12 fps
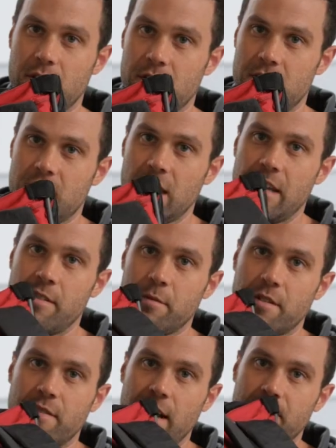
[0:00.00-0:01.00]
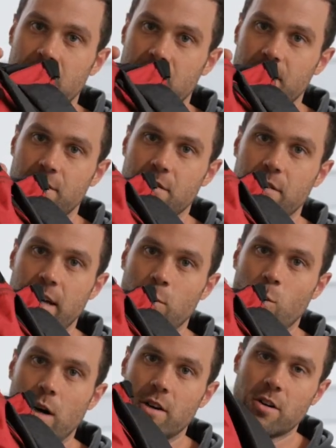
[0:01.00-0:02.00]
this, even with 5 days of food and
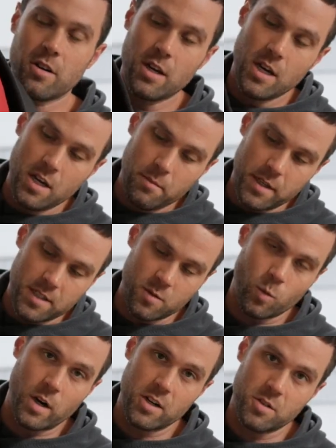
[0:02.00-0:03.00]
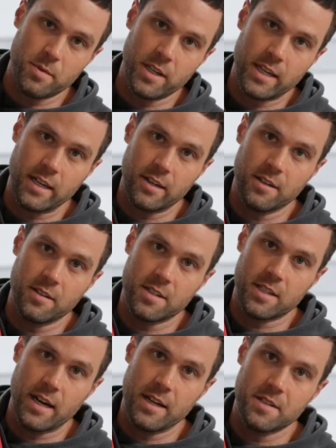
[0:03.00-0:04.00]
water, because the water is being carried on the
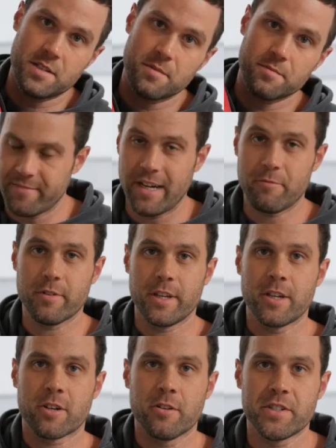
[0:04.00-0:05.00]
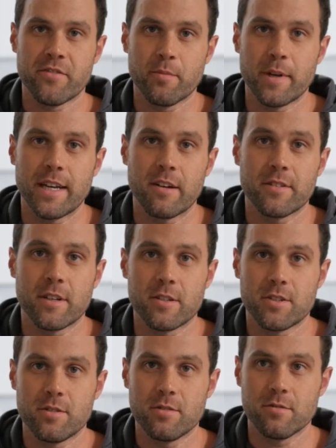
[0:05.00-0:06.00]
sides. I'd really encourage everybody out there
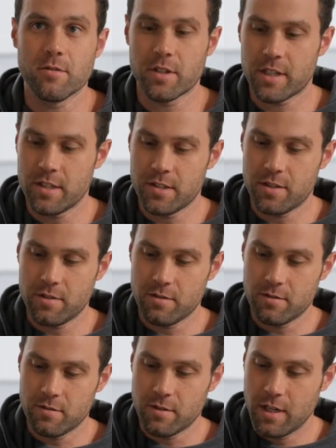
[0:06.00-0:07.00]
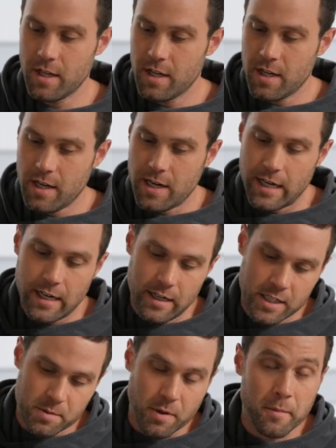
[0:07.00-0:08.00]
to look into
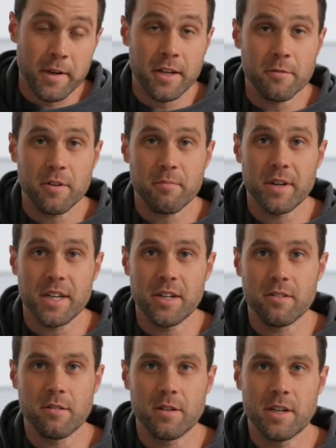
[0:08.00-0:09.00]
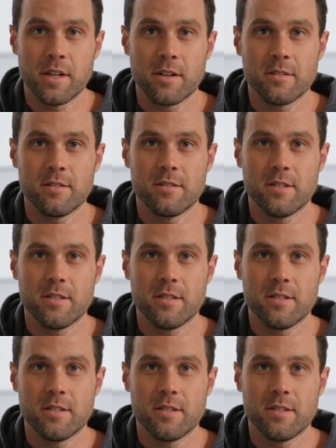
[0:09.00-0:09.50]
experimenting with making your own gear.